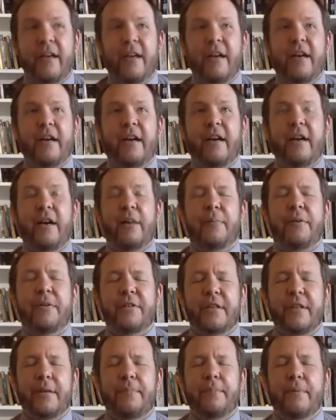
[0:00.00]
Uh, help
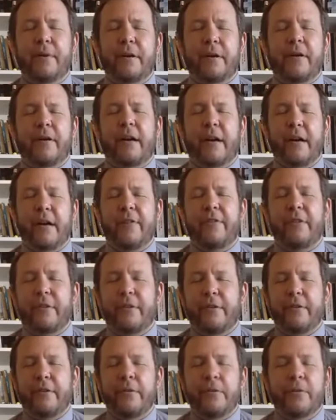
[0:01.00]
us keep our eyes
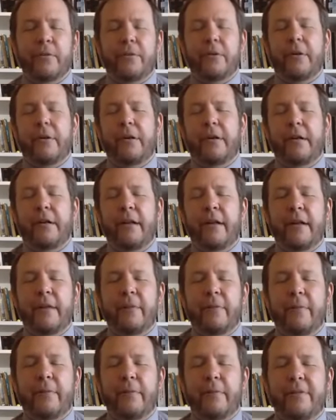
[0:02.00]
on you, Lord.
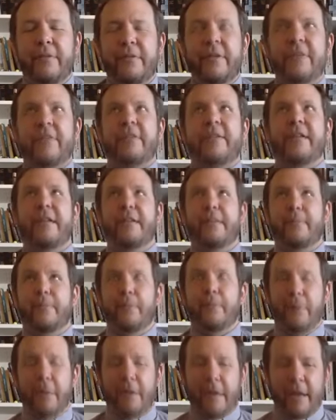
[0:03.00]
And when we start to take them
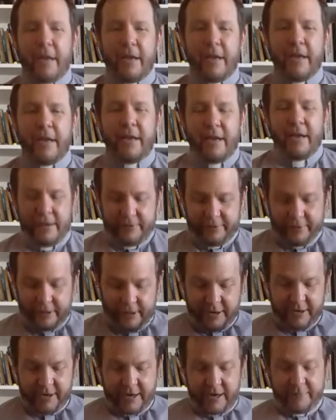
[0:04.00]
away and
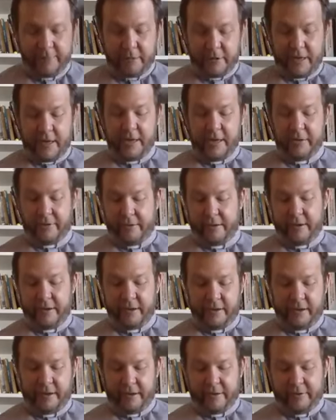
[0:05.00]
start navel
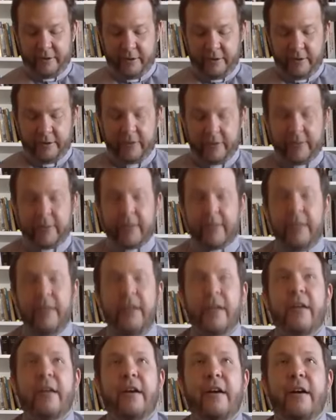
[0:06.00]
gazing, as I call it,
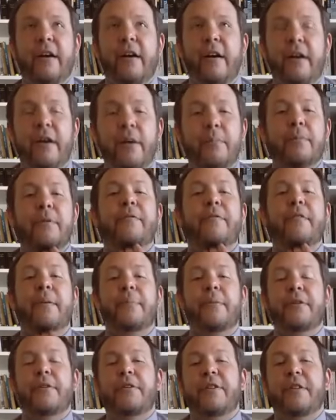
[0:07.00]
uh, help lift
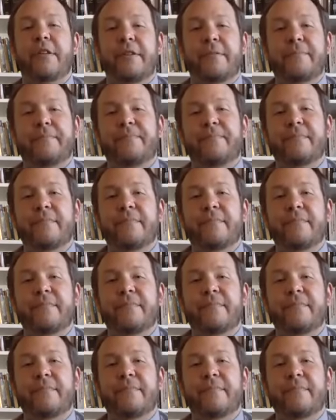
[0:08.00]
up our chin